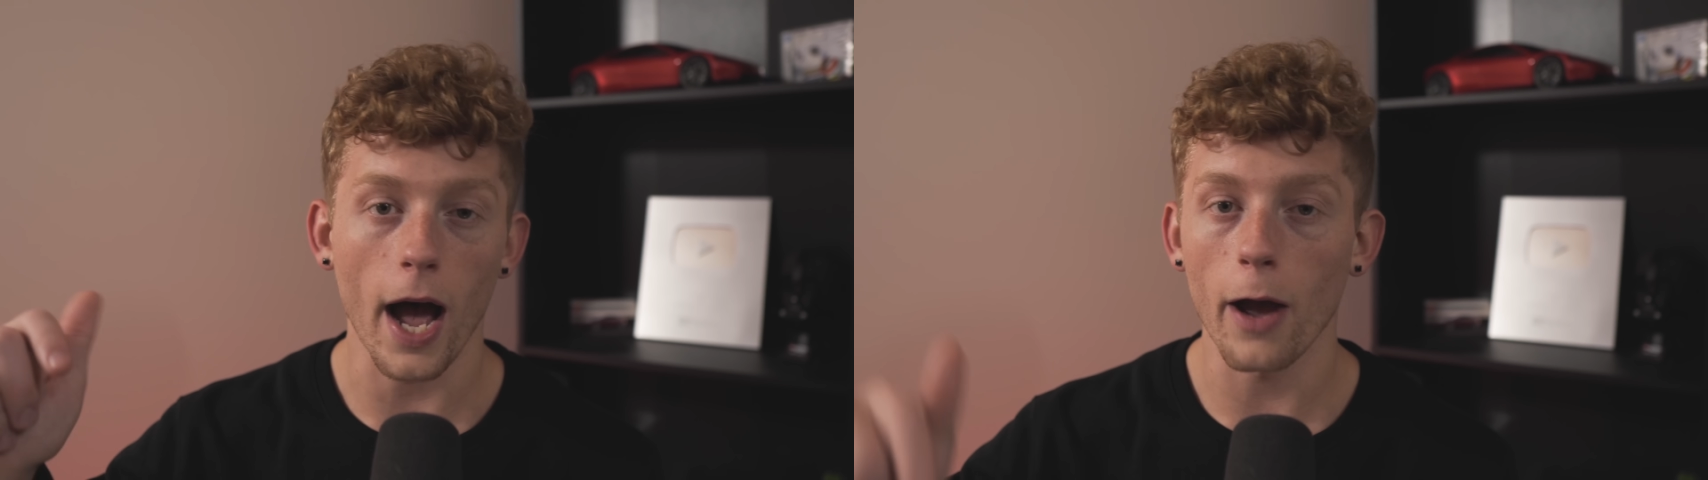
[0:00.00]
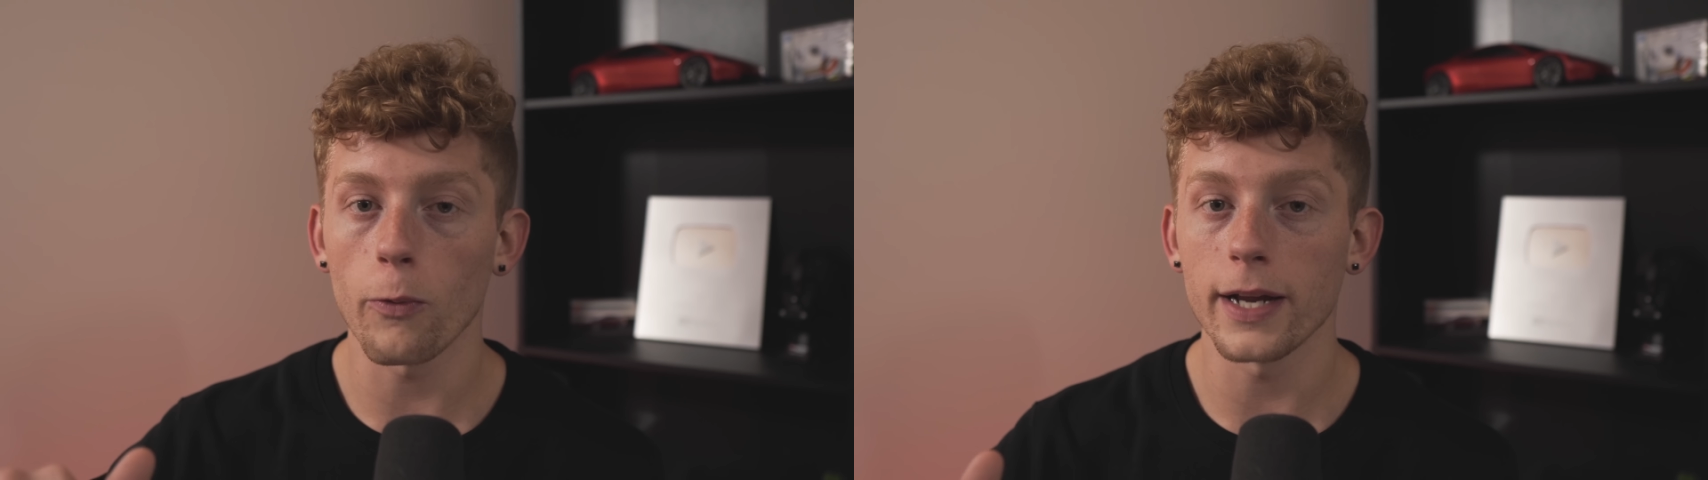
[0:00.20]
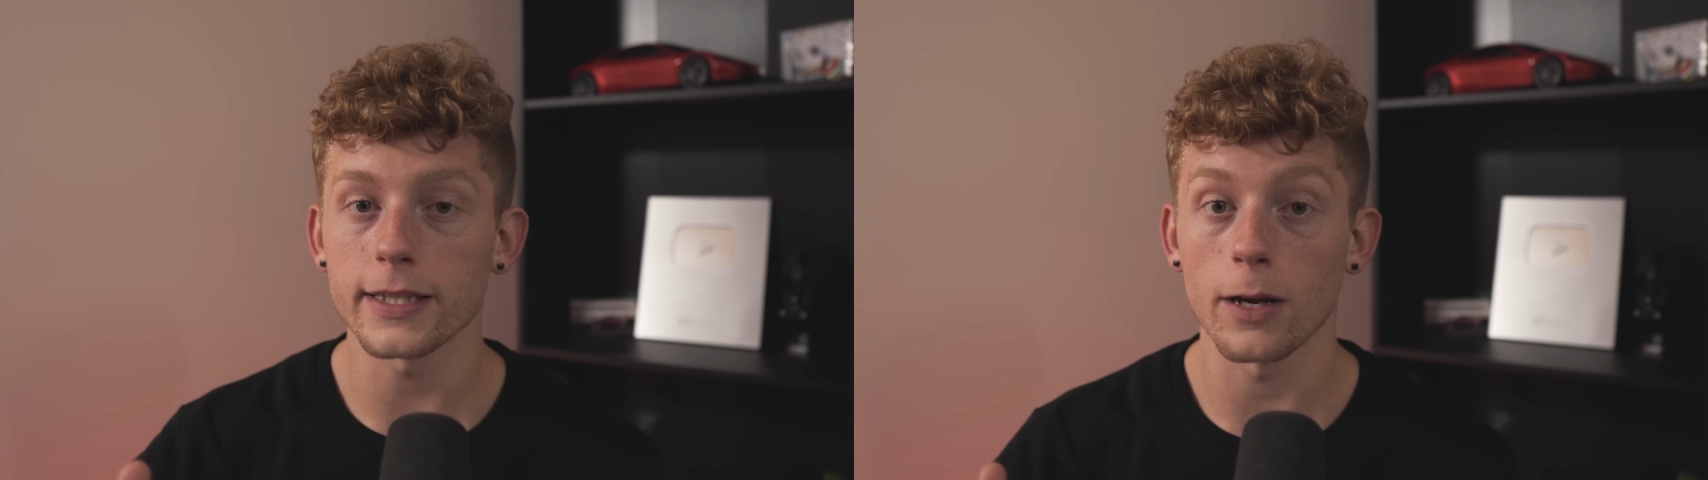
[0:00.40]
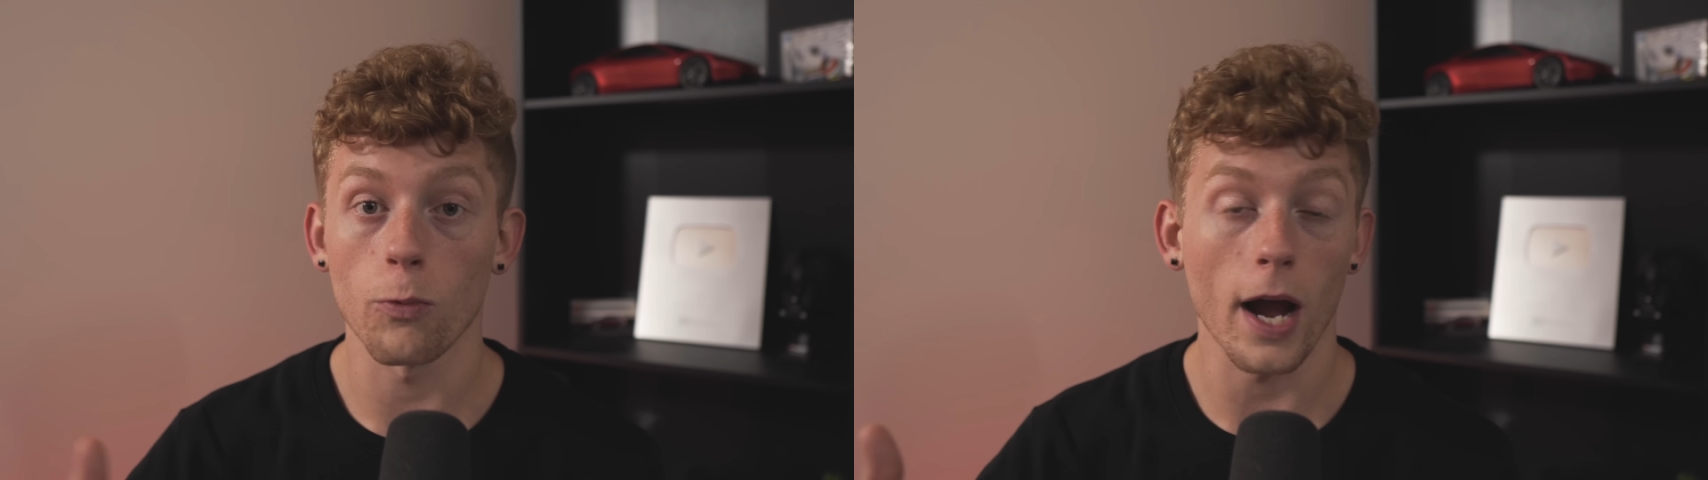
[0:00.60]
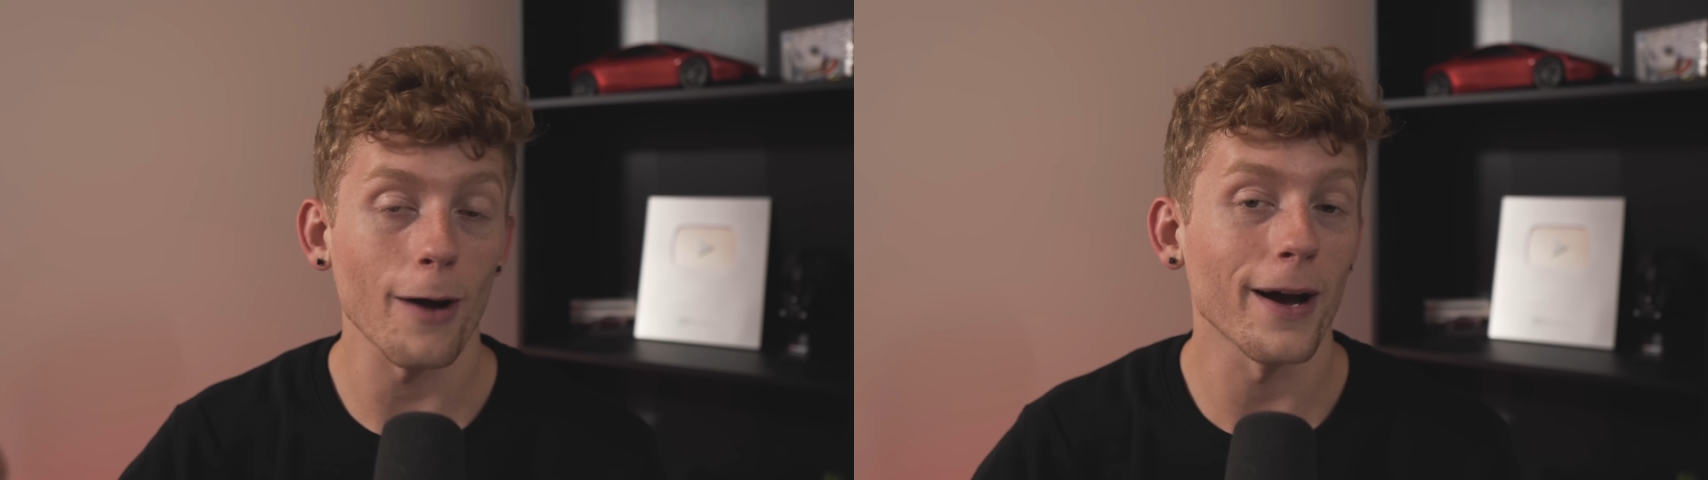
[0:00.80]
I went
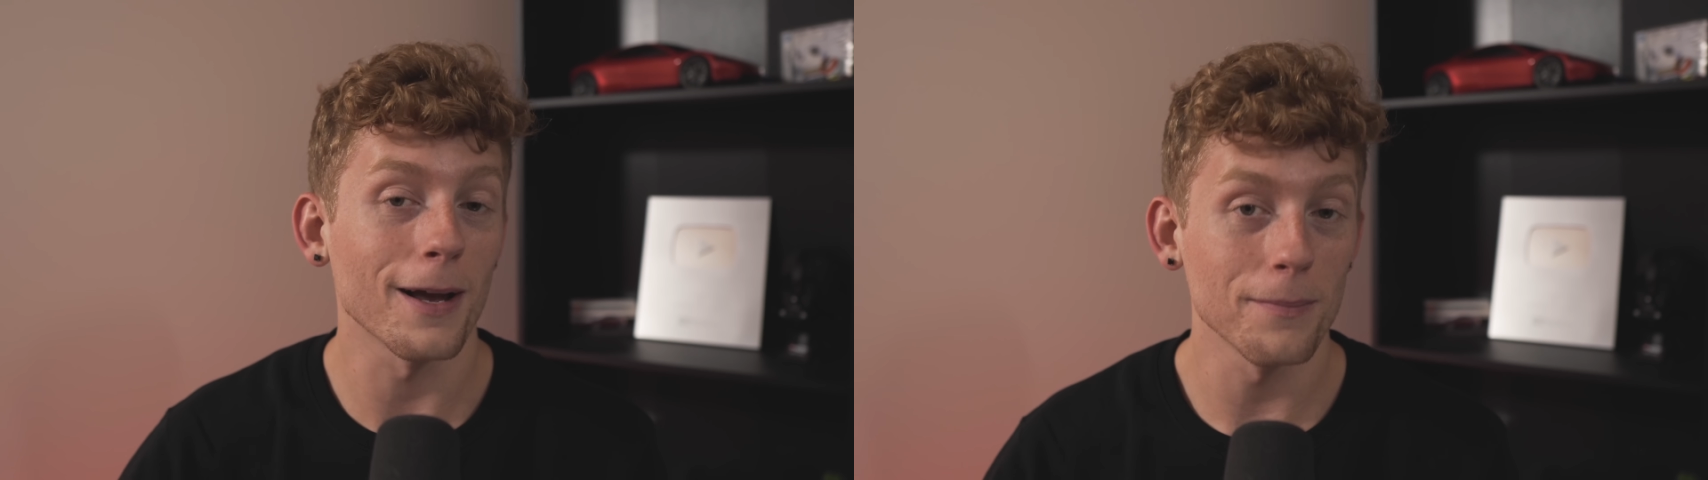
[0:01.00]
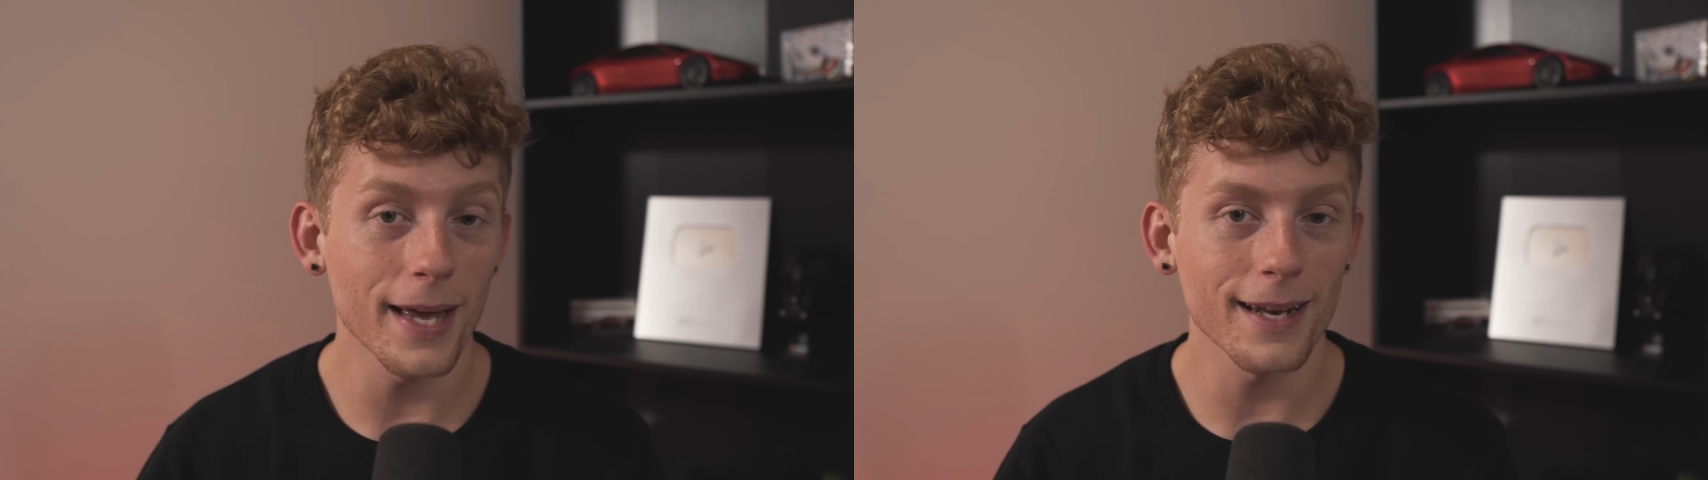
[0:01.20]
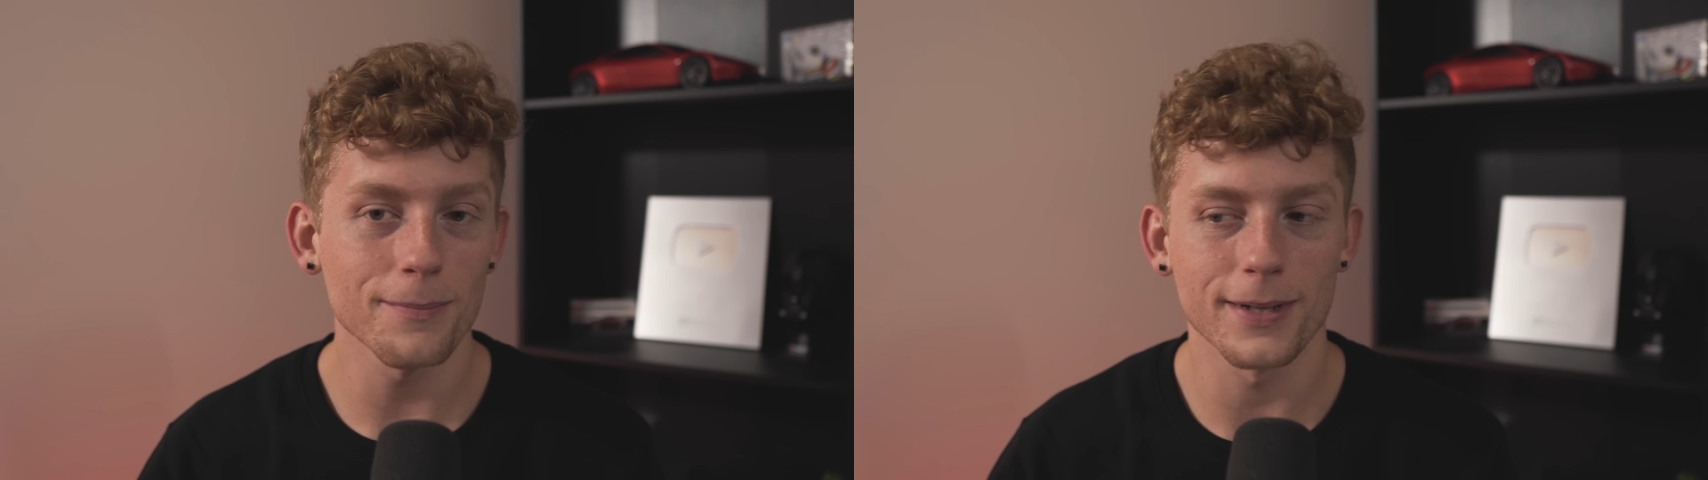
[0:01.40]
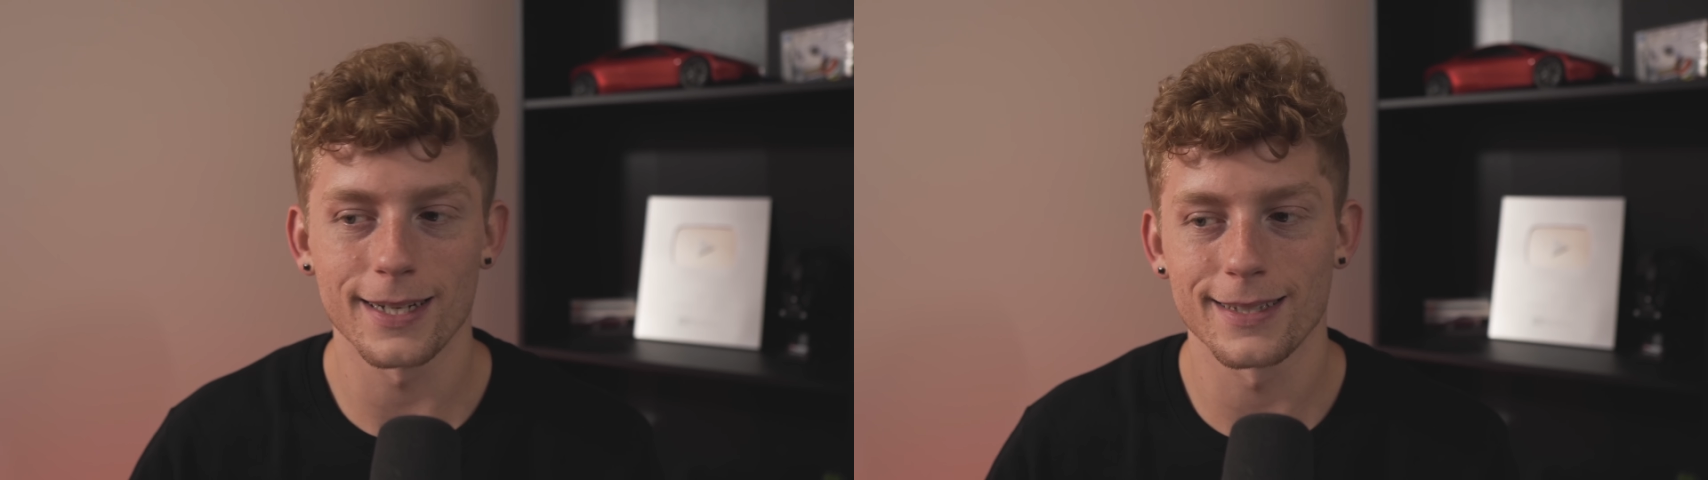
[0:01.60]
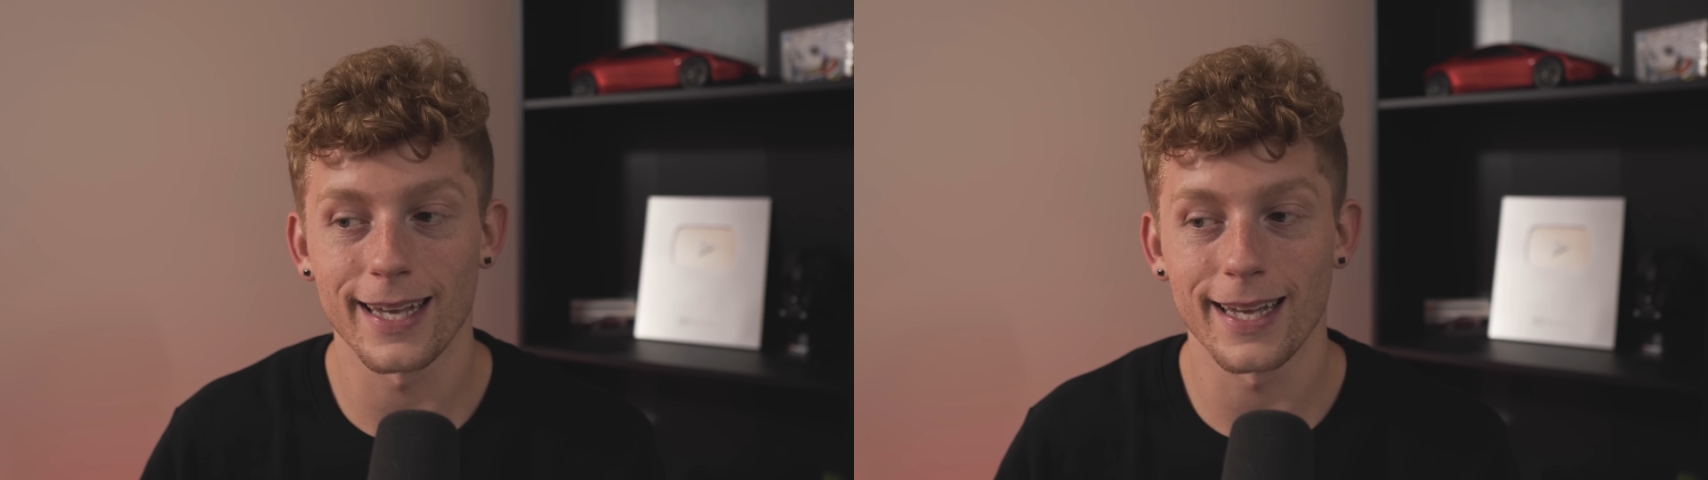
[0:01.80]
and where I recommend because